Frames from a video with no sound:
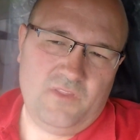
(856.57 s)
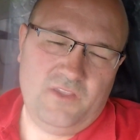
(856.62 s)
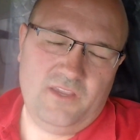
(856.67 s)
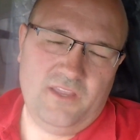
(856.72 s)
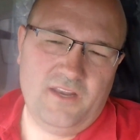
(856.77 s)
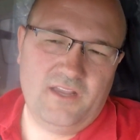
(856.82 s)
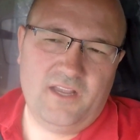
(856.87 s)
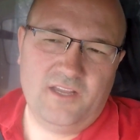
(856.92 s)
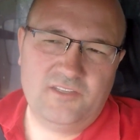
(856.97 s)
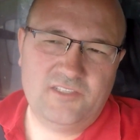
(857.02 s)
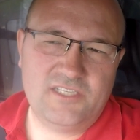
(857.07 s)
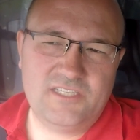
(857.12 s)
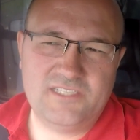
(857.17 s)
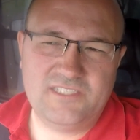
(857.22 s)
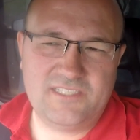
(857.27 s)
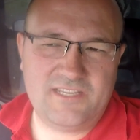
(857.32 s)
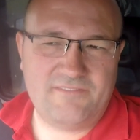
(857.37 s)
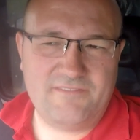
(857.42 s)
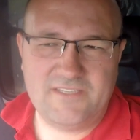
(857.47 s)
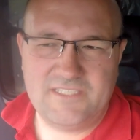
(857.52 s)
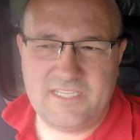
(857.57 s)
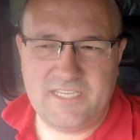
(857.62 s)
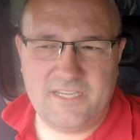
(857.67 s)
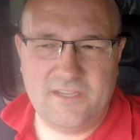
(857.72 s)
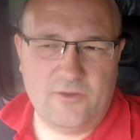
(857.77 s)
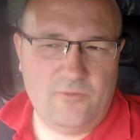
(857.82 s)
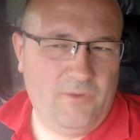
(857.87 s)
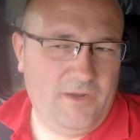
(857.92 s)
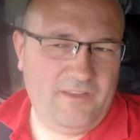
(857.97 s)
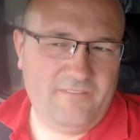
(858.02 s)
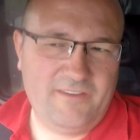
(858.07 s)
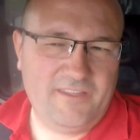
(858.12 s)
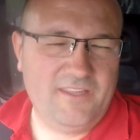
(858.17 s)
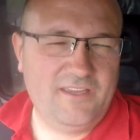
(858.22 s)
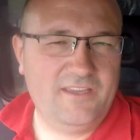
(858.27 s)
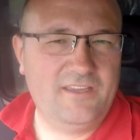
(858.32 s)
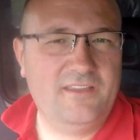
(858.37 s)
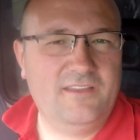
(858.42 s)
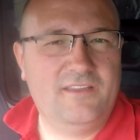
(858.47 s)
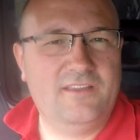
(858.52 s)
170 or whatever
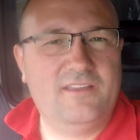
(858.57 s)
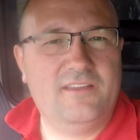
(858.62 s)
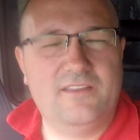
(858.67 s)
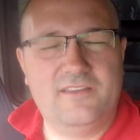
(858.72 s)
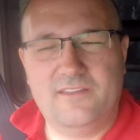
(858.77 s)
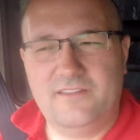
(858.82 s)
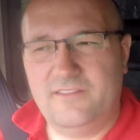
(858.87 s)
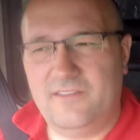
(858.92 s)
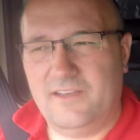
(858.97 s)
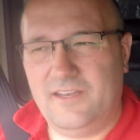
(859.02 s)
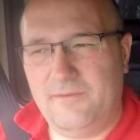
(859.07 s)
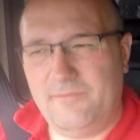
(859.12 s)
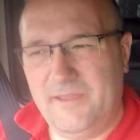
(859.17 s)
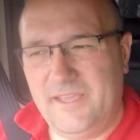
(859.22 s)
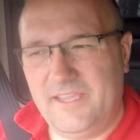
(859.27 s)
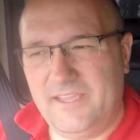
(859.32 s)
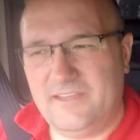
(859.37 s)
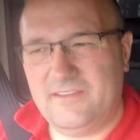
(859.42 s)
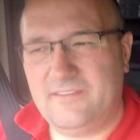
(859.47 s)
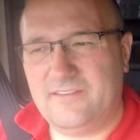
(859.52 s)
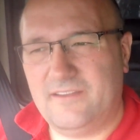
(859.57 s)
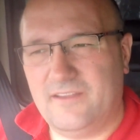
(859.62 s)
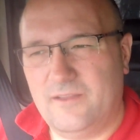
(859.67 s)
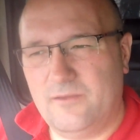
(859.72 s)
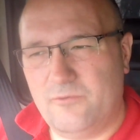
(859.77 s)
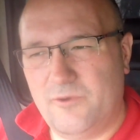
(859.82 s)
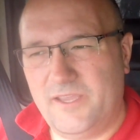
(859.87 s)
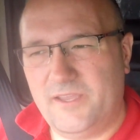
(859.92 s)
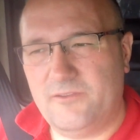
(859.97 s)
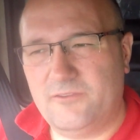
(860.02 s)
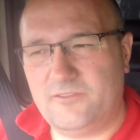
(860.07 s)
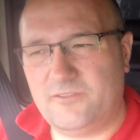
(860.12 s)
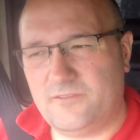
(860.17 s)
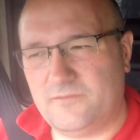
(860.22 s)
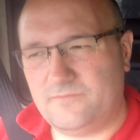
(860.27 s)
the limit is of the wheels,